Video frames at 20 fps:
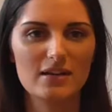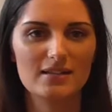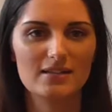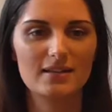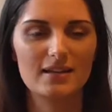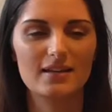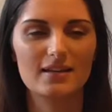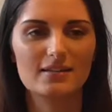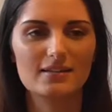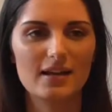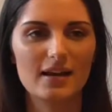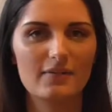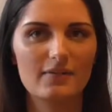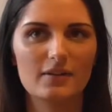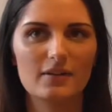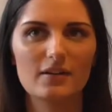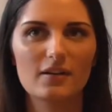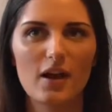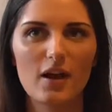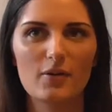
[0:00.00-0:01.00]
risky to have
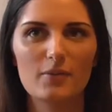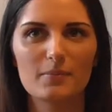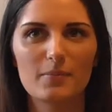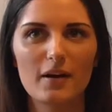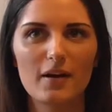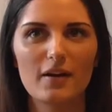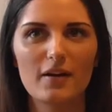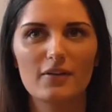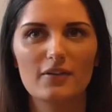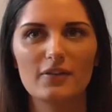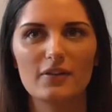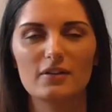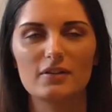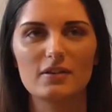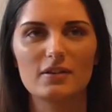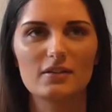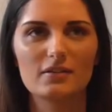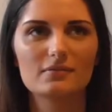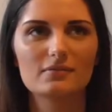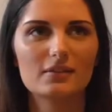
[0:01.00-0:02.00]
a home birth
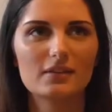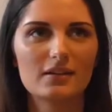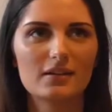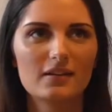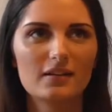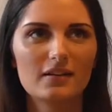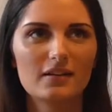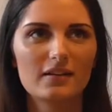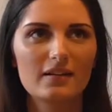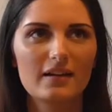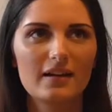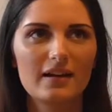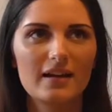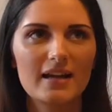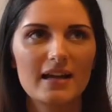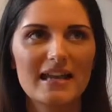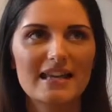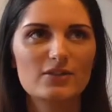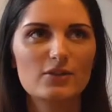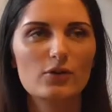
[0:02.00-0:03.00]
and
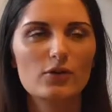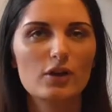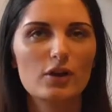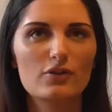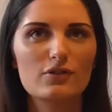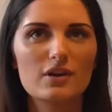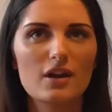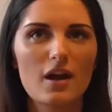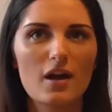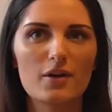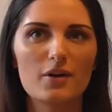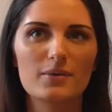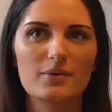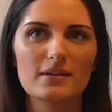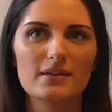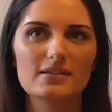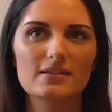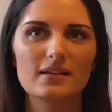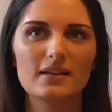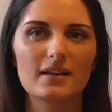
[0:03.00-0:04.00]
it's all unknown,
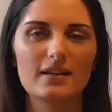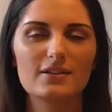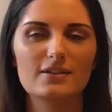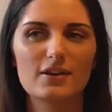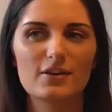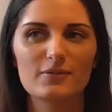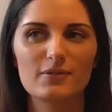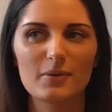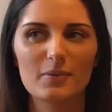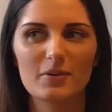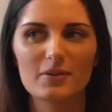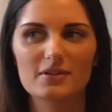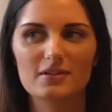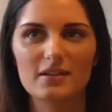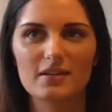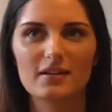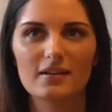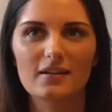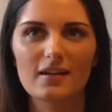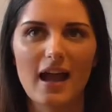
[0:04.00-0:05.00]
isn't it? You don't know what's
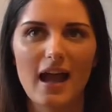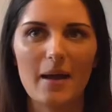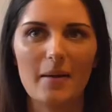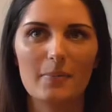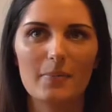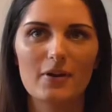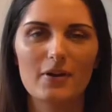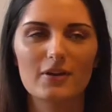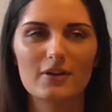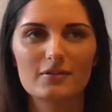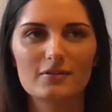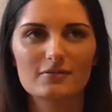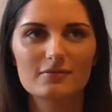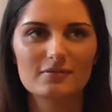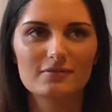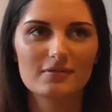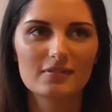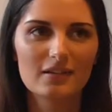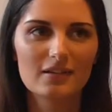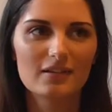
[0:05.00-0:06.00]
going to happen.
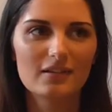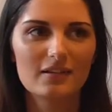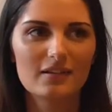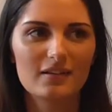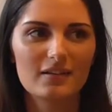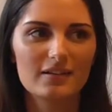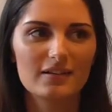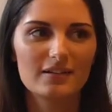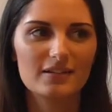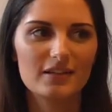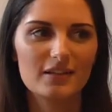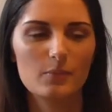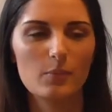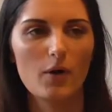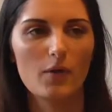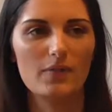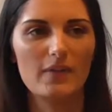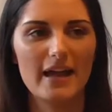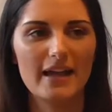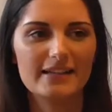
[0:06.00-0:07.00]
You
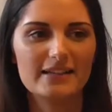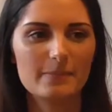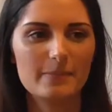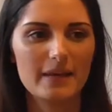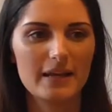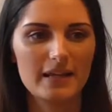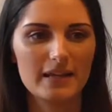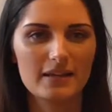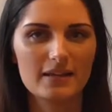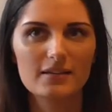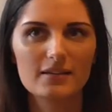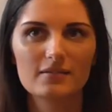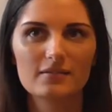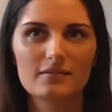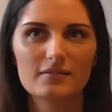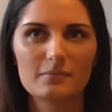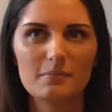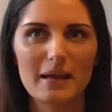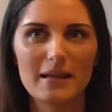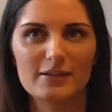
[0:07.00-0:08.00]
want there to be
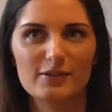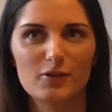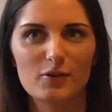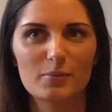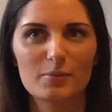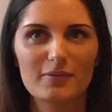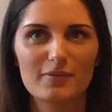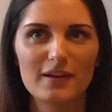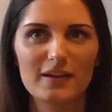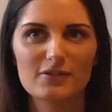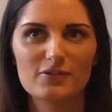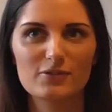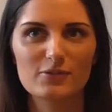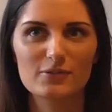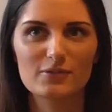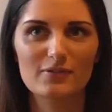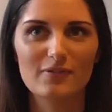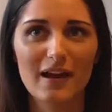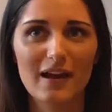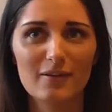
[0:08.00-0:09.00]
medical
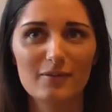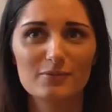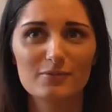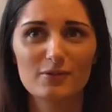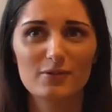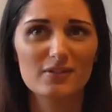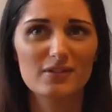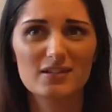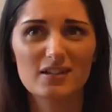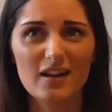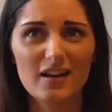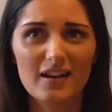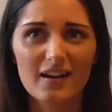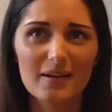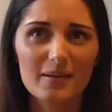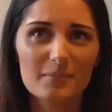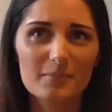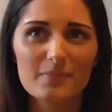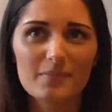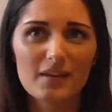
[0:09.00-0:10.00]
professionals around all the
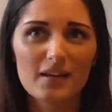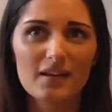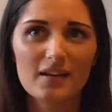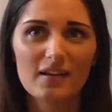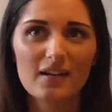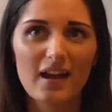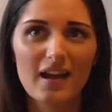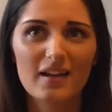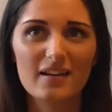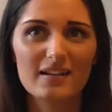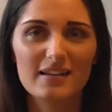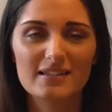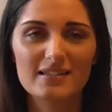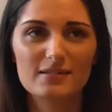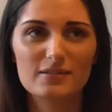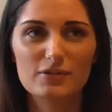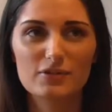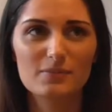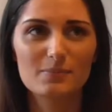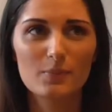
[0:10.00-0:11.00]
time, and
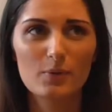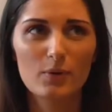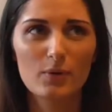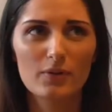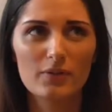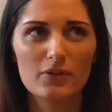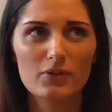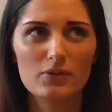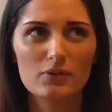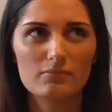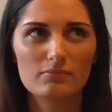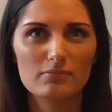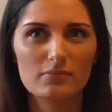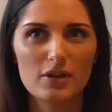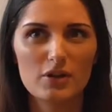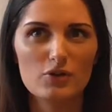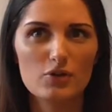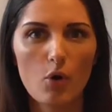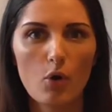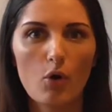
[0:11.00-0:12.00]
it's just more than
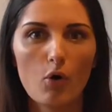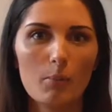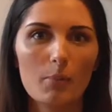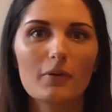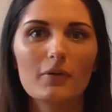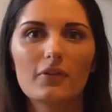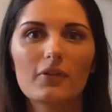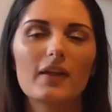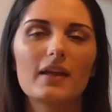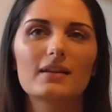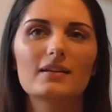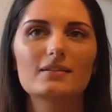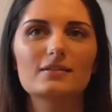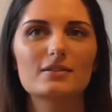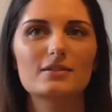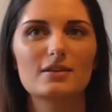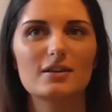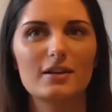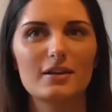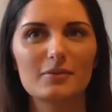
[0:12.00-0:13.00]
the normal thing
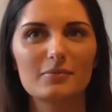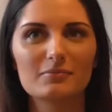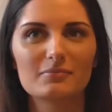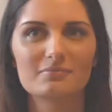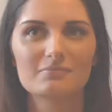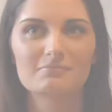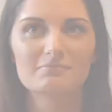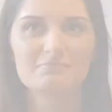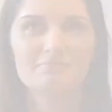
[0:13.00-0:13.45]
to do.